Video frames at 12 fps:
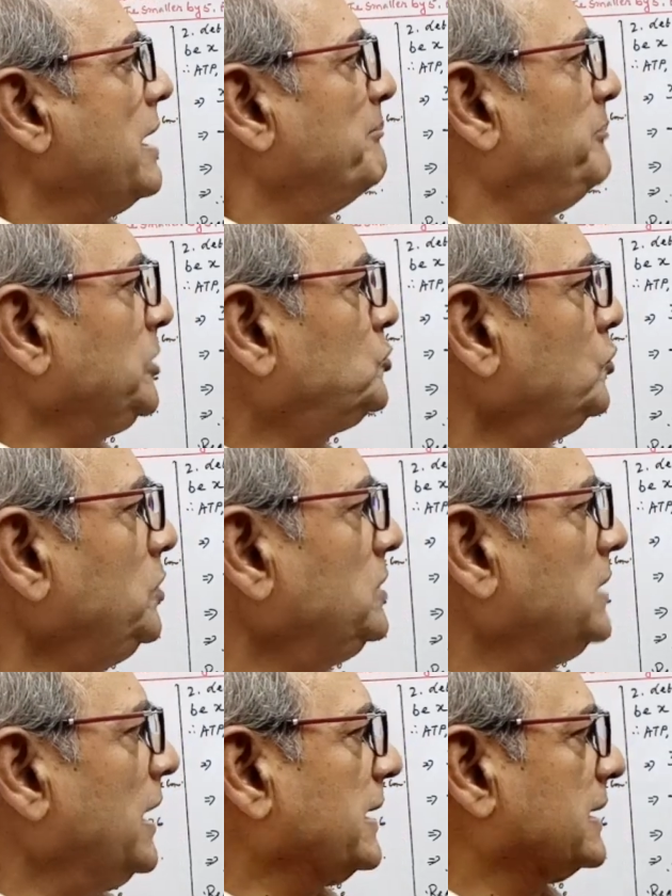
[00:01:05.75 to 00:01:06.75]
between
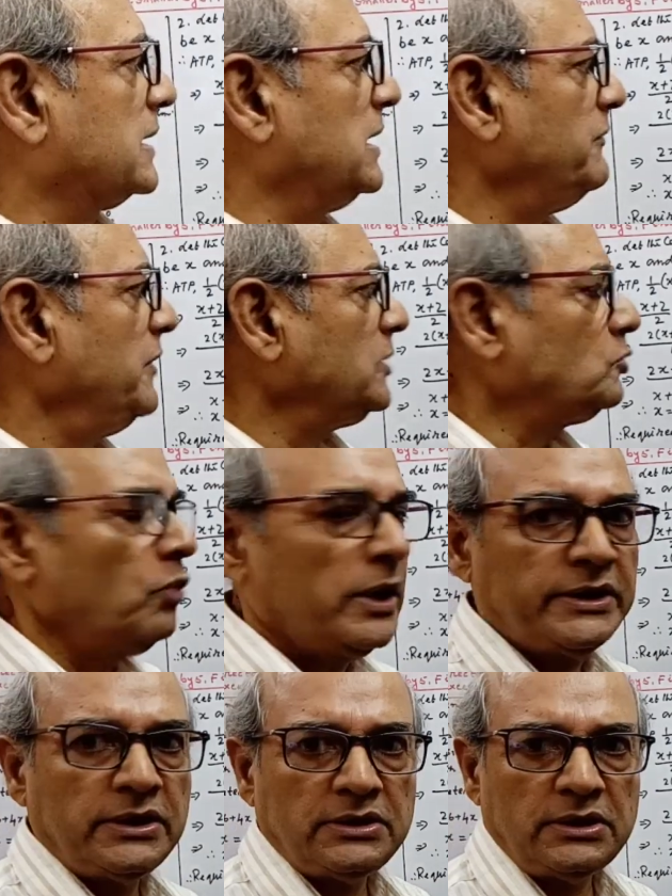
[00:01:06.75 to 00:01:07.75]
the given
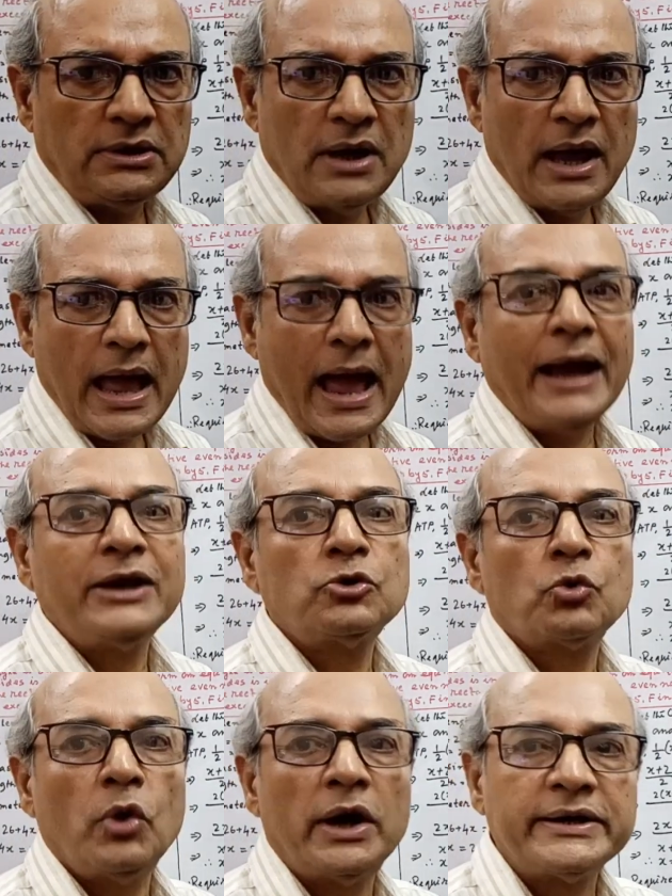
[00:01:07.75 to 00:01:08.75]
quantity and
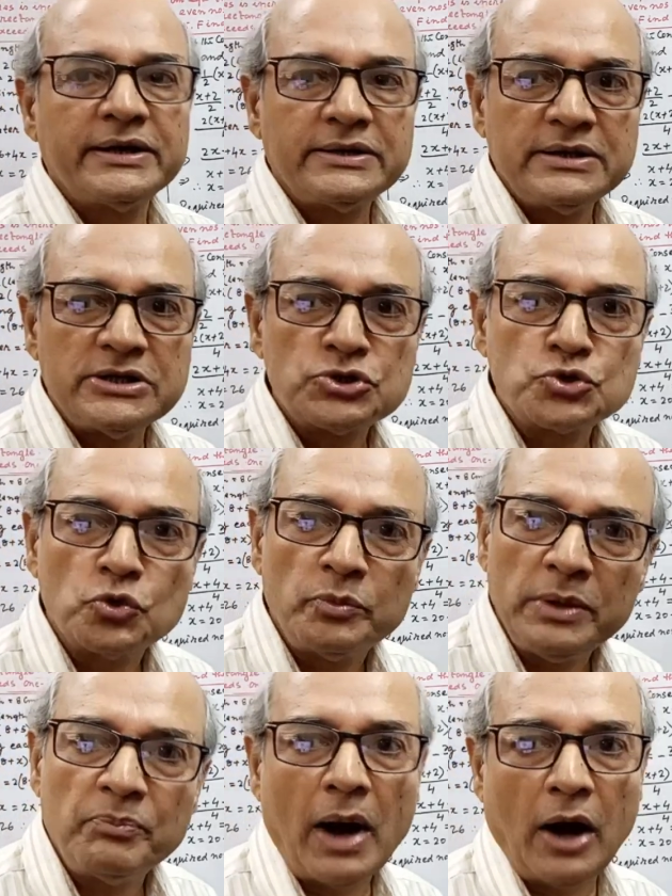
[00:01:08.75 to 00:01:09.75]
quantity is to
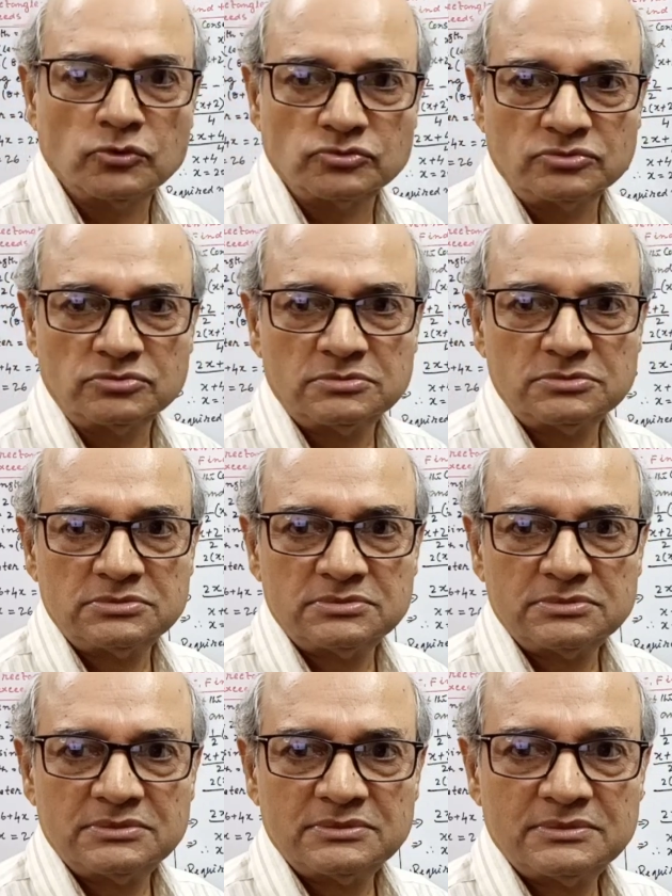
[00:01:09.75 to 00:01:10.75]
be found.
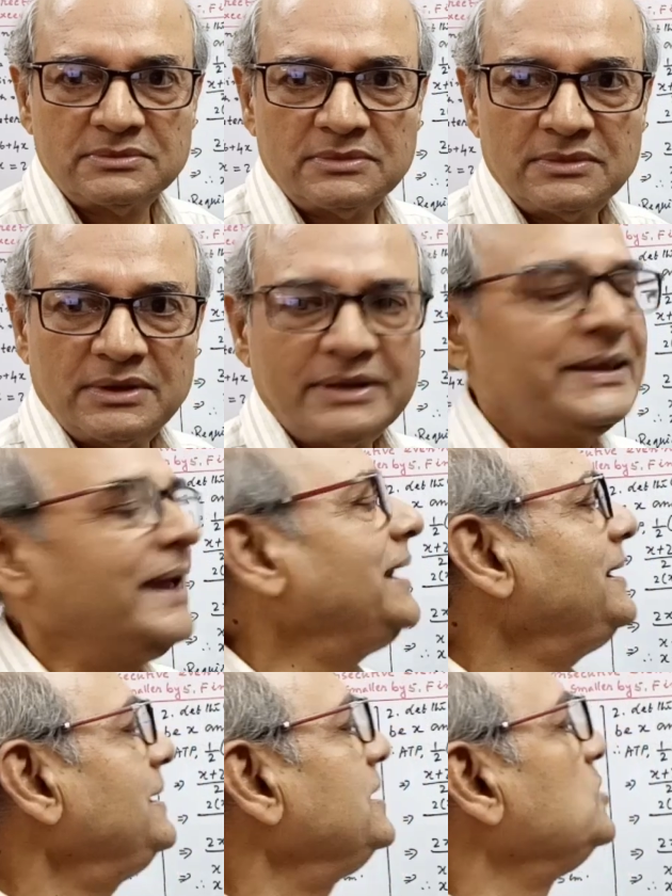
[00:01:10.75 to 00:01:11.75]

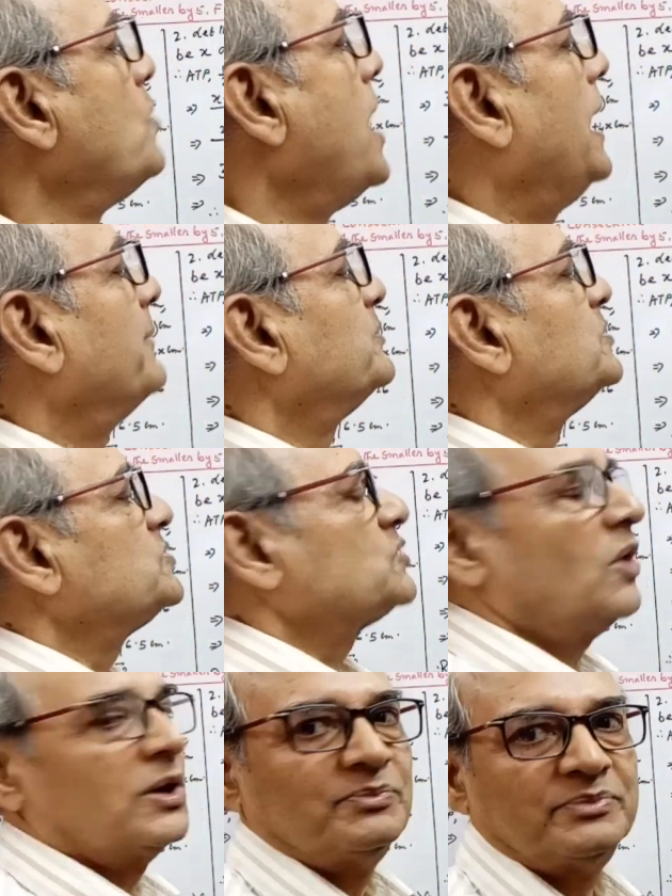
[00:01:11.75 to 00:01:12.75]
Then you have to
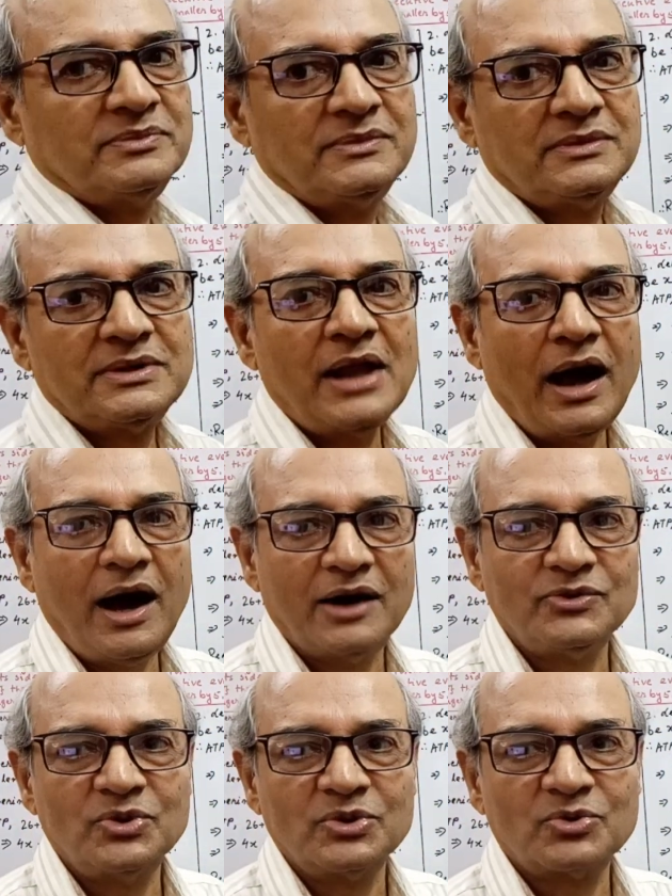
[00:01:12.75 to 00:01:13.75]
solve the
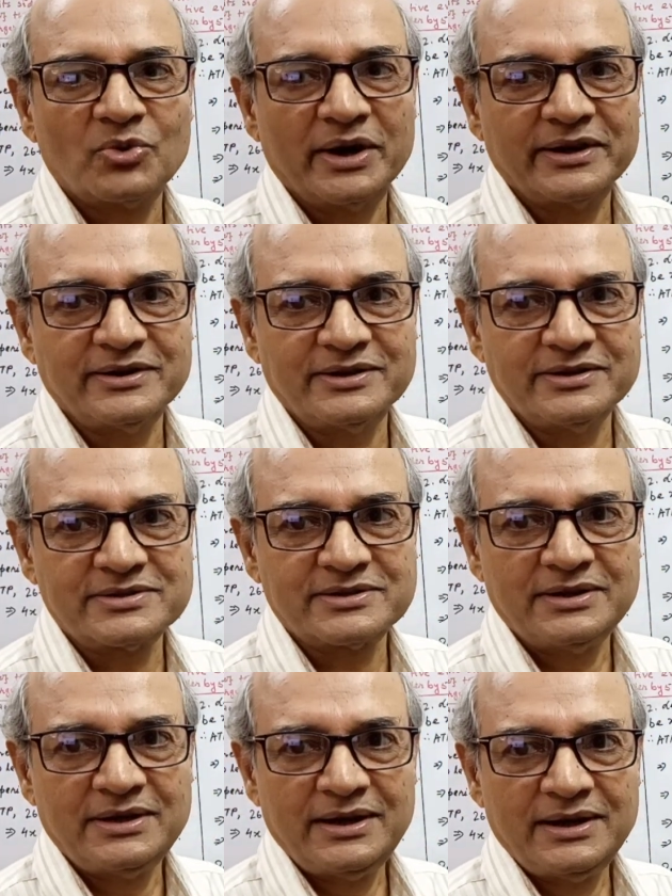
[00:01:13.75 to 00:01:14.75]
unknown quantities.
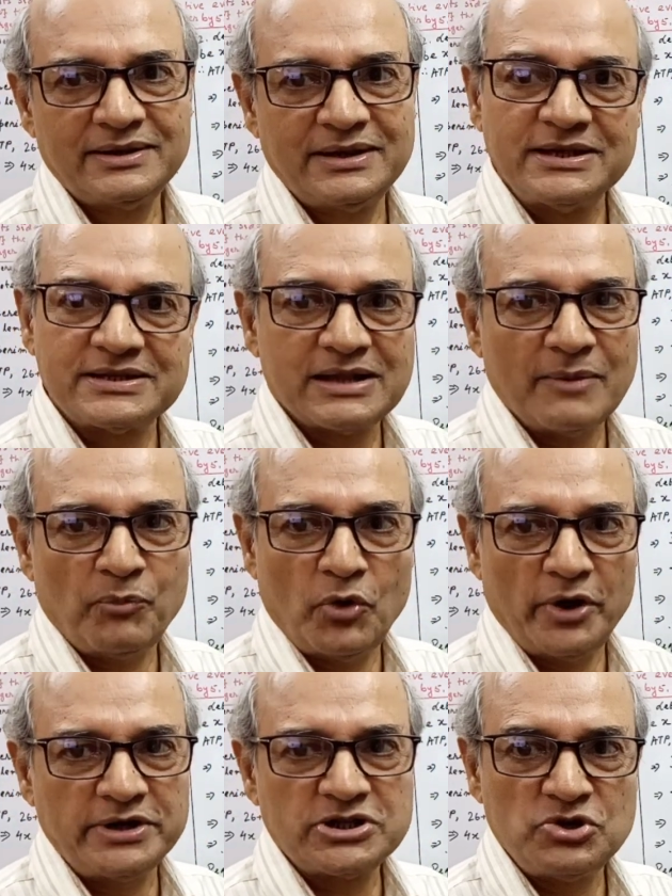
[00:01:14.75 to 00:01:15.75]
These are the
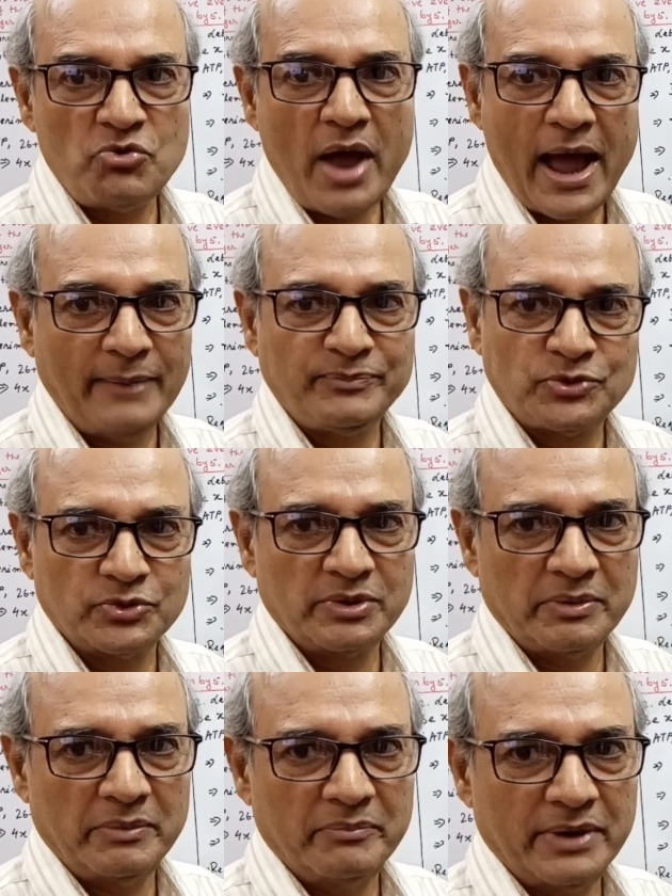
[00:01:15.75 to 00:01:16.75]
points you have to
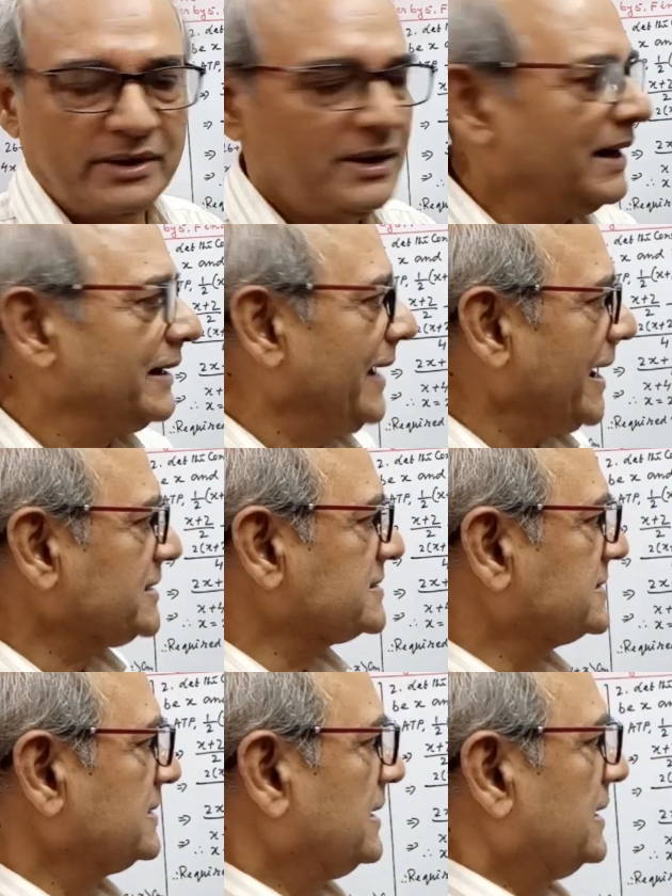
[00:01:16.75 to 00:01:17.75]
remember.
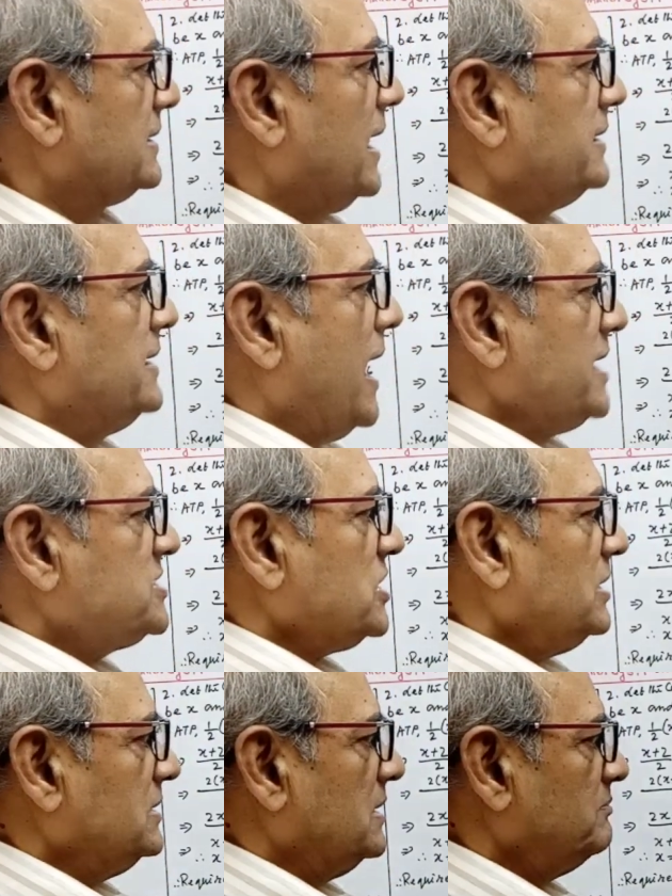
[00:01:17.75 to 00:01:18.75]
Next, the
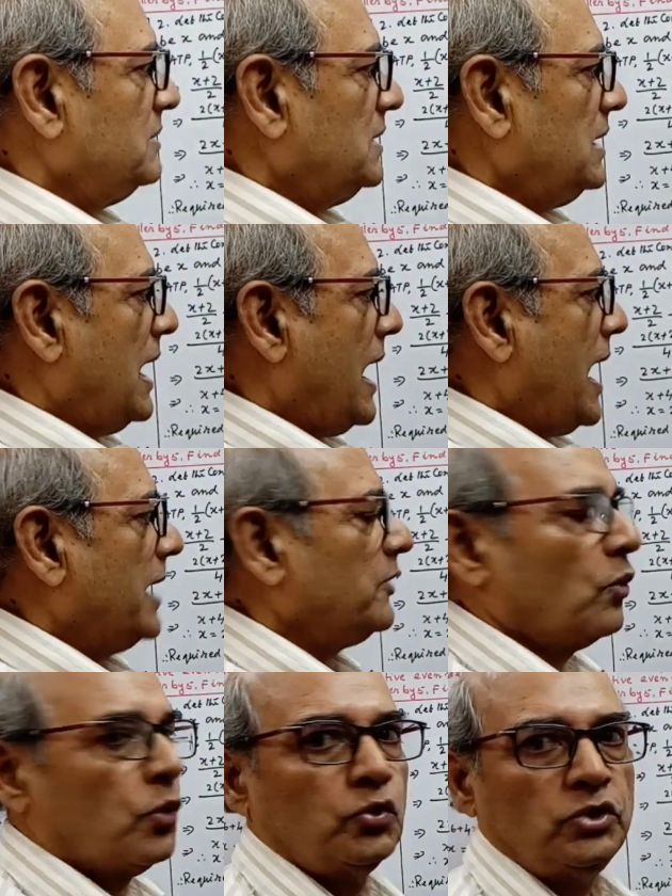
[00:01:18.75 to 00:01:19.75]
natural number and
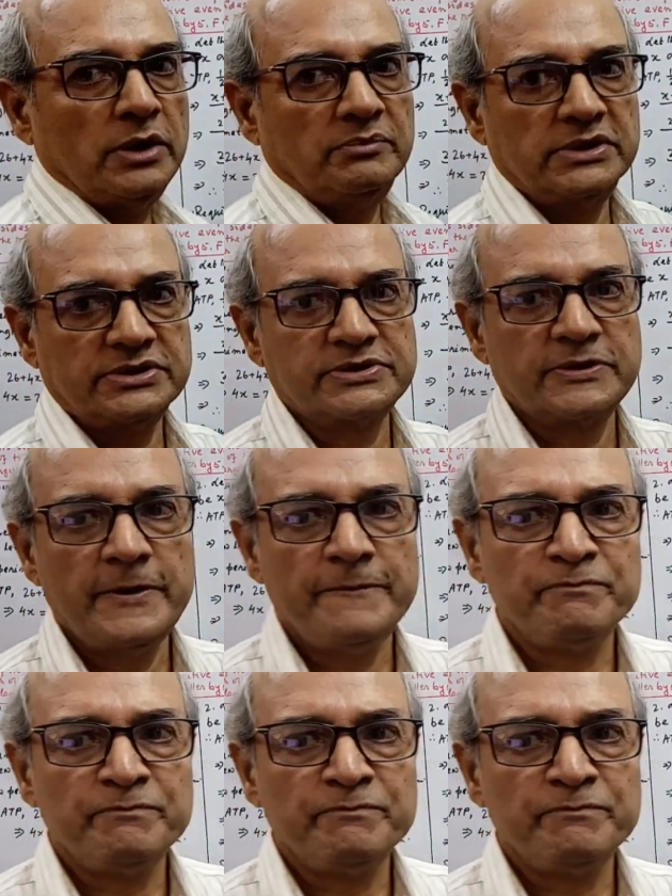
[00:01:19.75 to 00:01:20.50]
whole numbers.